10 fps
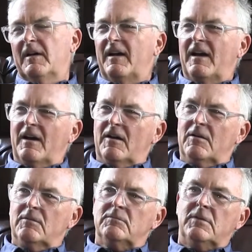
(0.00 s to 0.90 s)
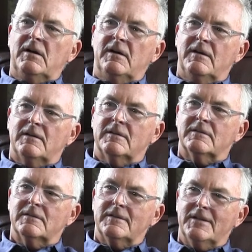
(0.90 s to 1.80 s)
Um,
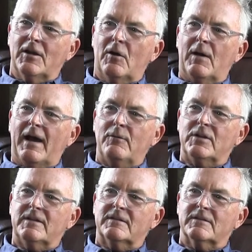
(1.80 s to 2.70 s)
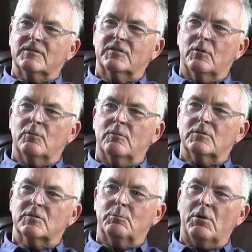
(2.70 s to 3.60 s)
you know, I would, so,
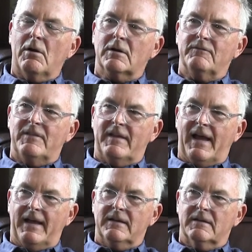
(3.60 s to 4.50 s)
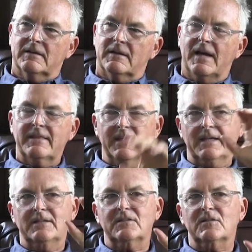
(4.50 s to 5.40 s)
so part of that, I
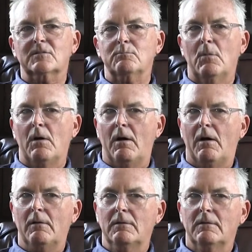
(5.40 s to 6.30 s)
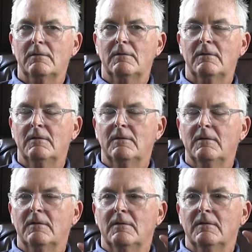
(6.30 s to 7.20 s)
think it's small,
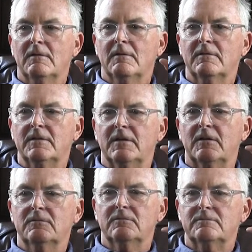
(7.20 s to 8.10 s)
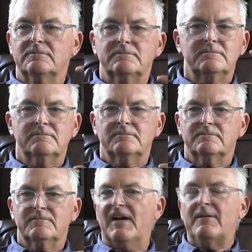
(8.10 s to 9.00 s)
you know,
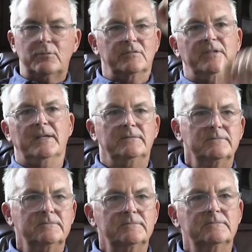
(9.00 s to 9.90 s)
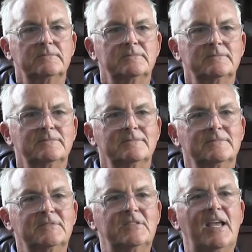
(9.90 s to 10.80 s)
5%. Oh,
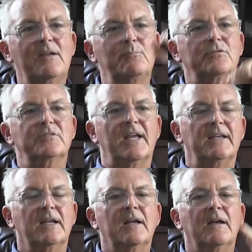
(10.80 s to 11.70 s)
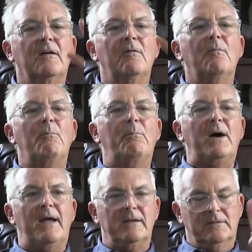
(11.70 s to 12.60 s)
wow. 10%.
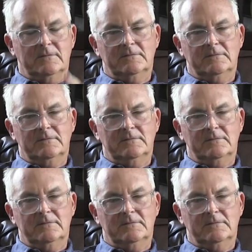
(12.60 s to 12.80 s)
But